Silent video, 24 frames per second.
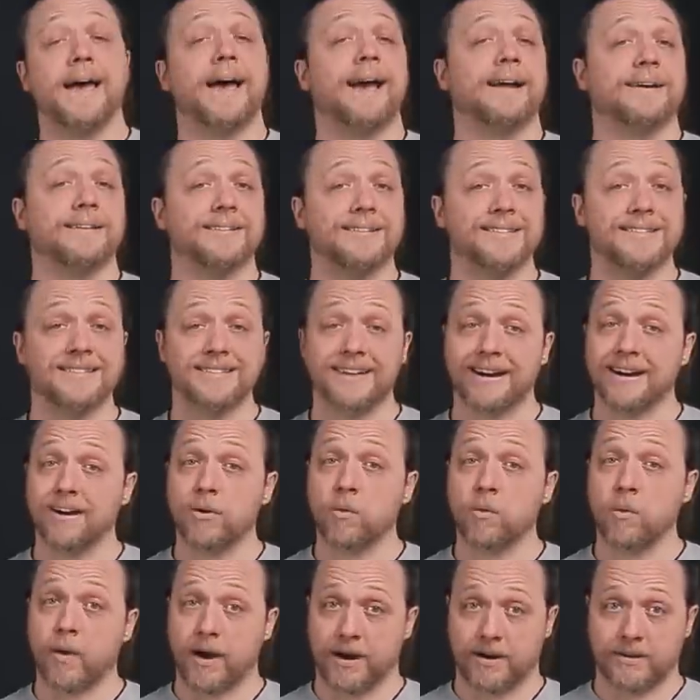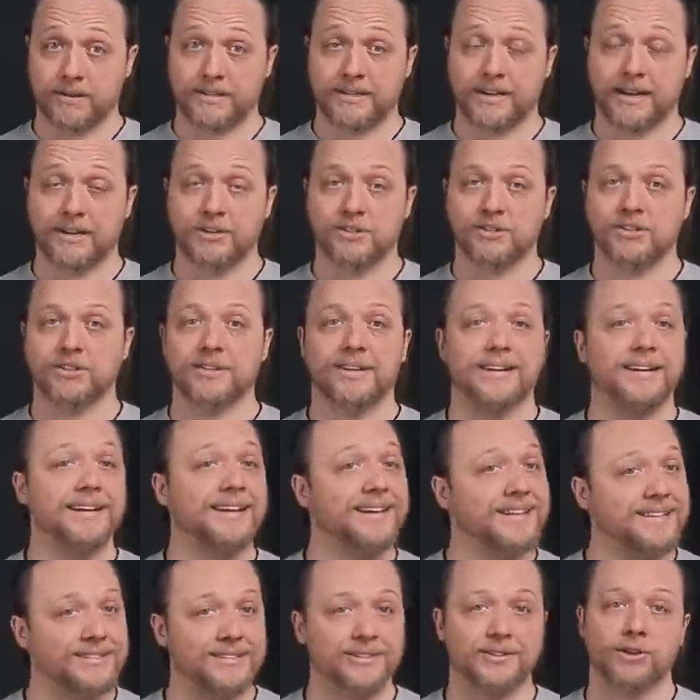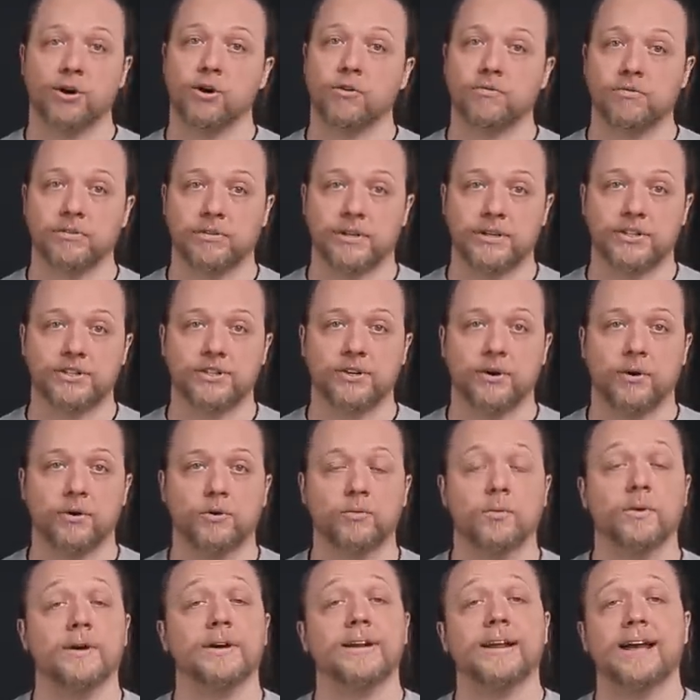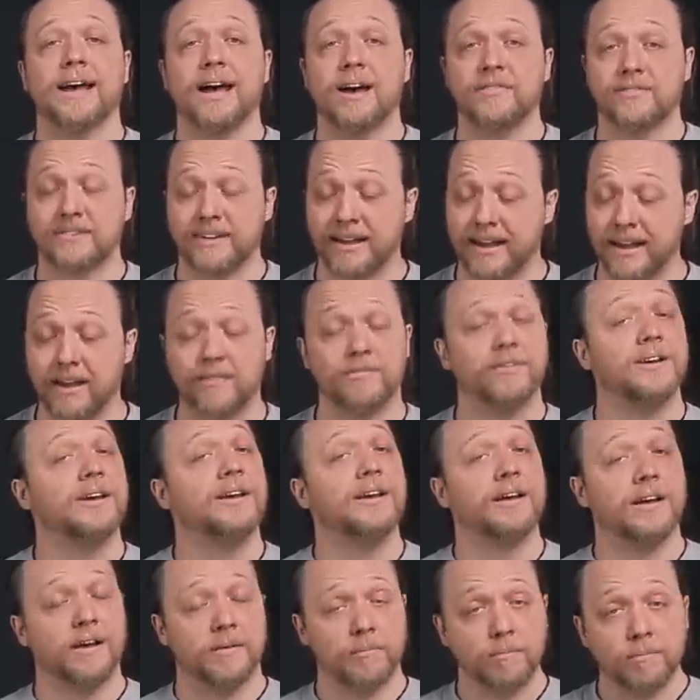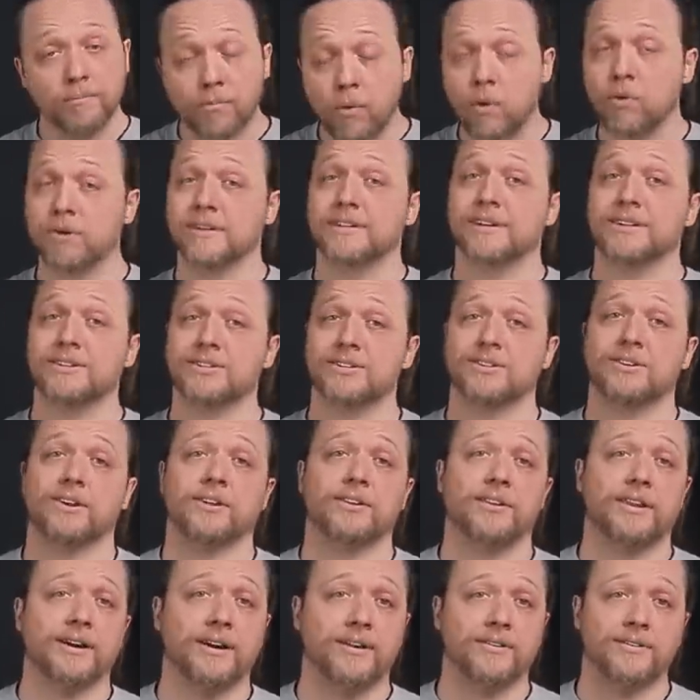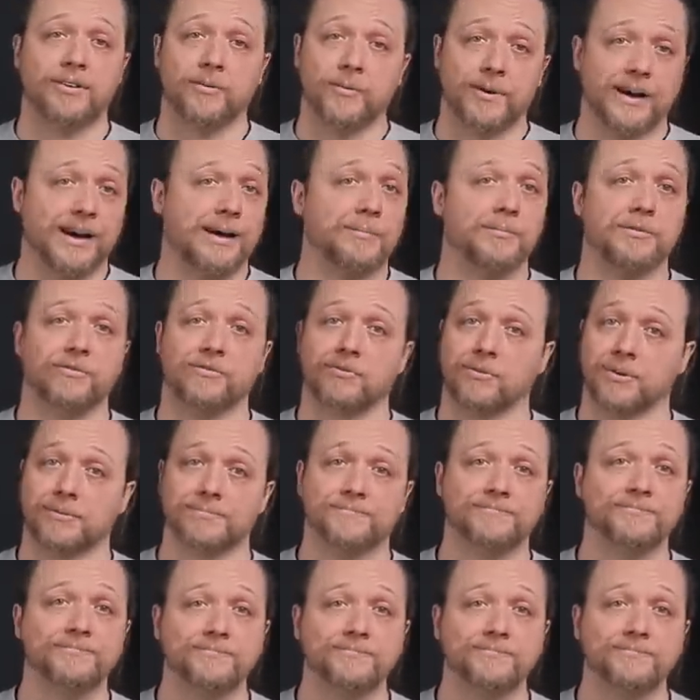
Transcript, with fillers: at a snare wire tension that isn't overly choked. We're going to have to have more tension on there than we had before.